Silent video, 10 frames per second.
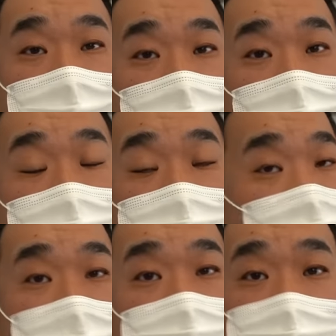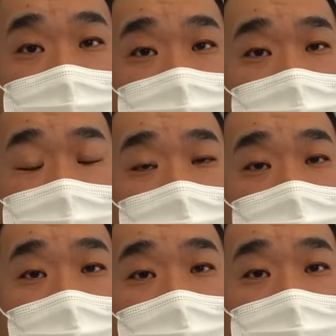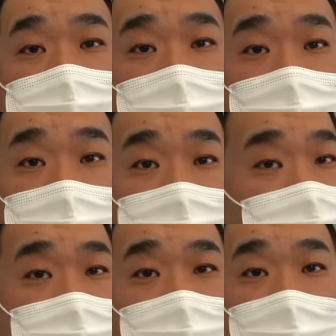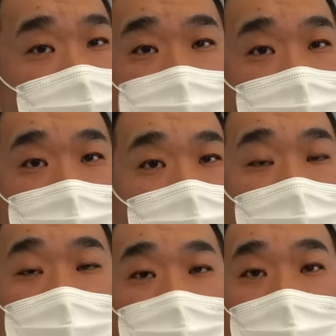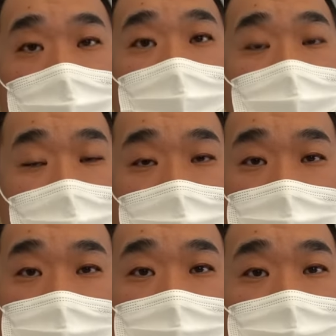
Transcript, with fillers: Um, I didn't sleep very well. Uh, only managed maybe about one hour.